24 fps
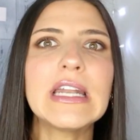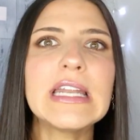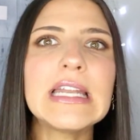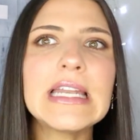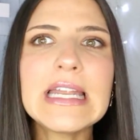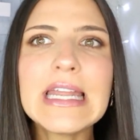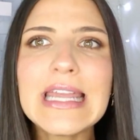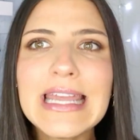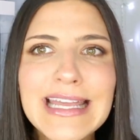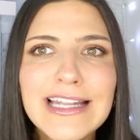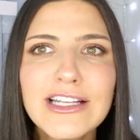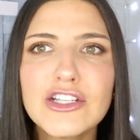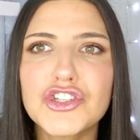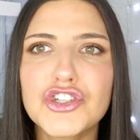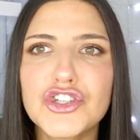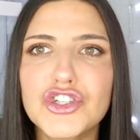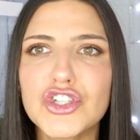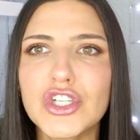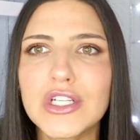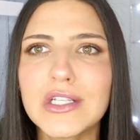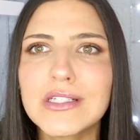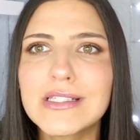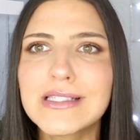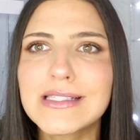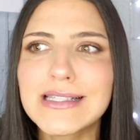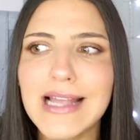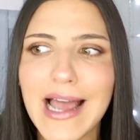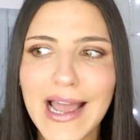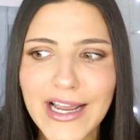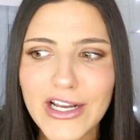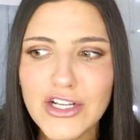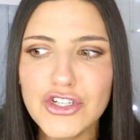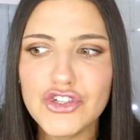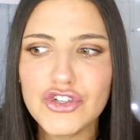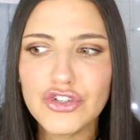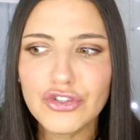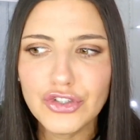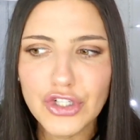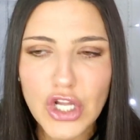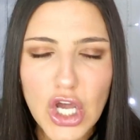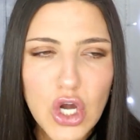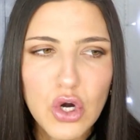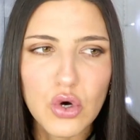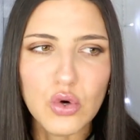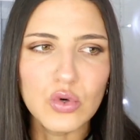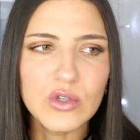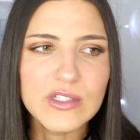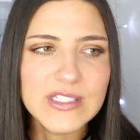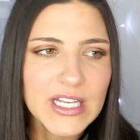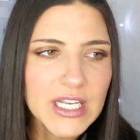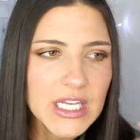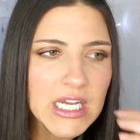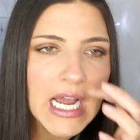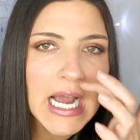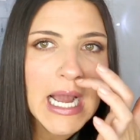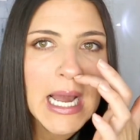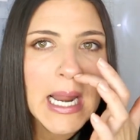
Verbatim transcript: had an itch inside your nose and you